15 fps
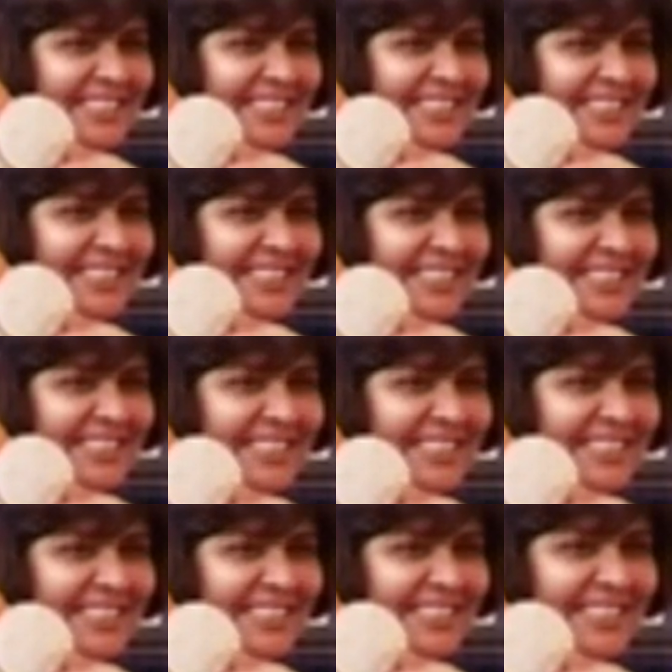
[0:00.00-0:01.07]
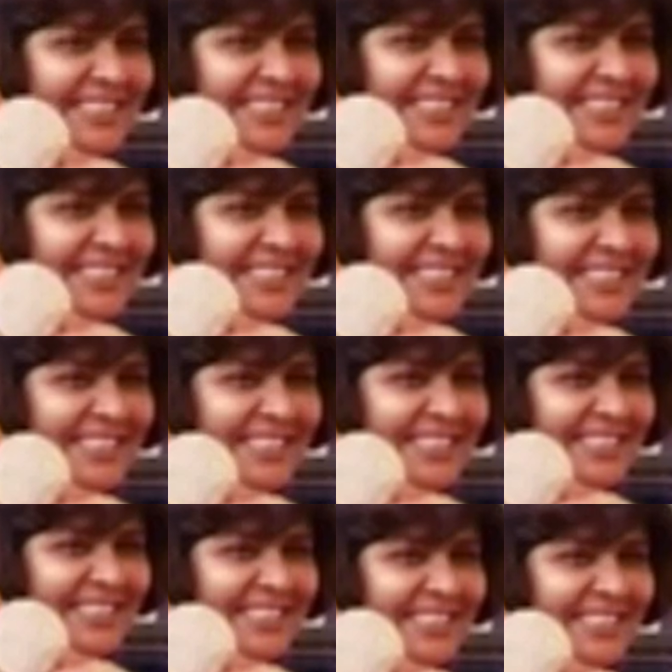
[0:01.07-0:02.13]

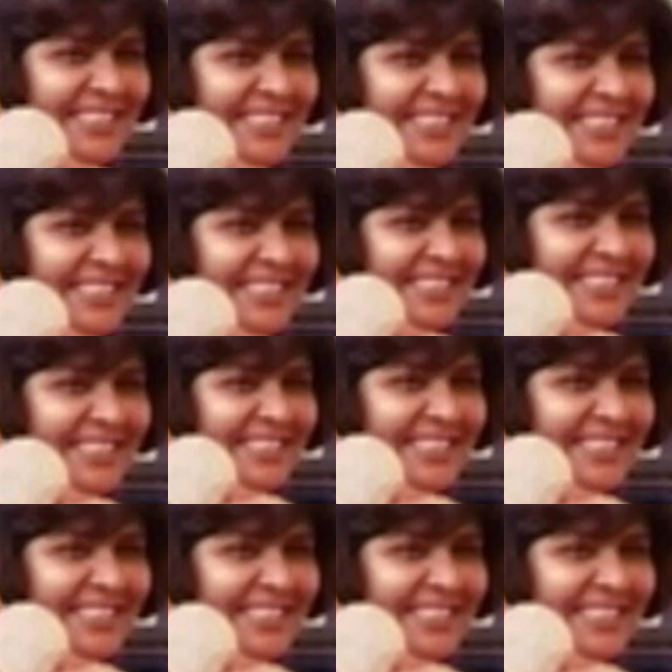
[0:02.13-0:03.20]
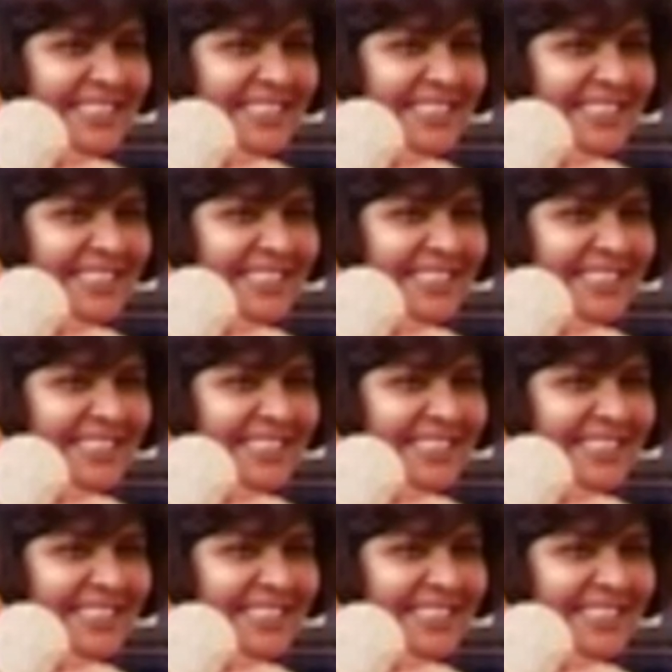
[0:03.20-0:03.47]
[no speech]